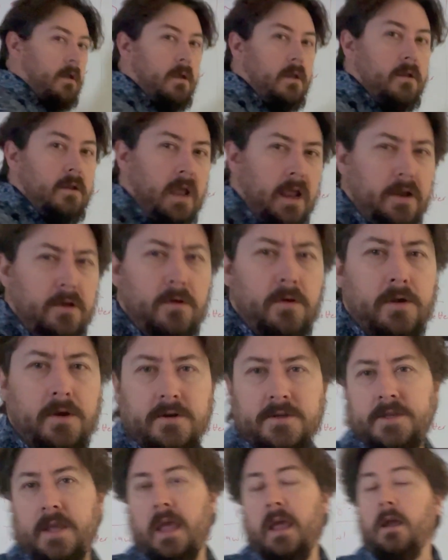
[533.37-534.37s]
I know what you're
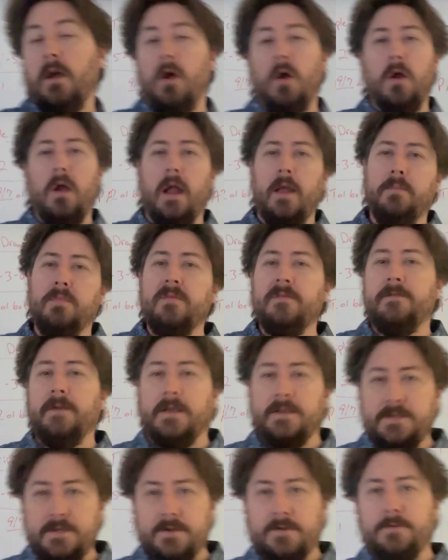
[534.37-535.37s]
saying. All right,
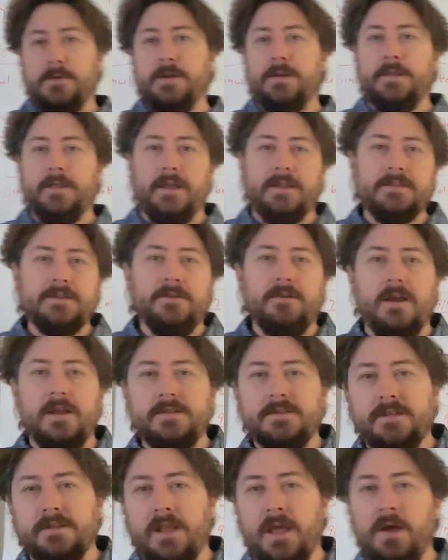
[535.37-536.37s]
Professor, well, that's
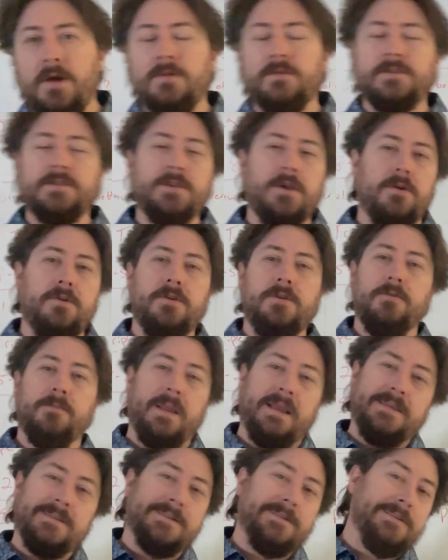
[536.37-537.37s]
great to know. So you're
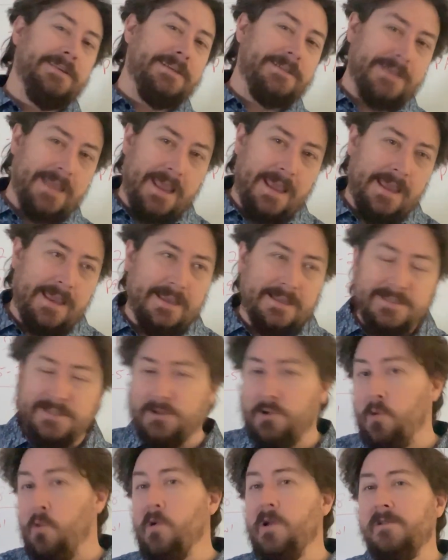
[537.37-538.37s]
basically saying it's a
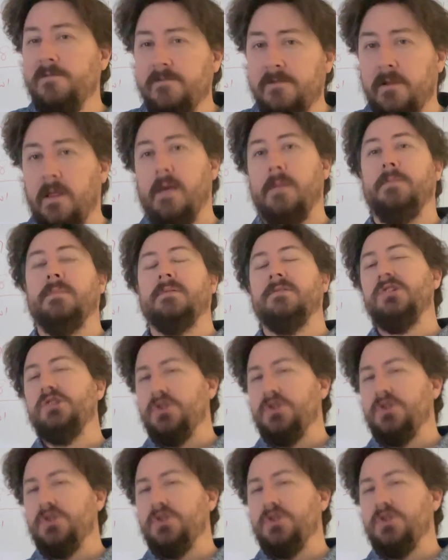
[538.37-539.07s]
coin flip.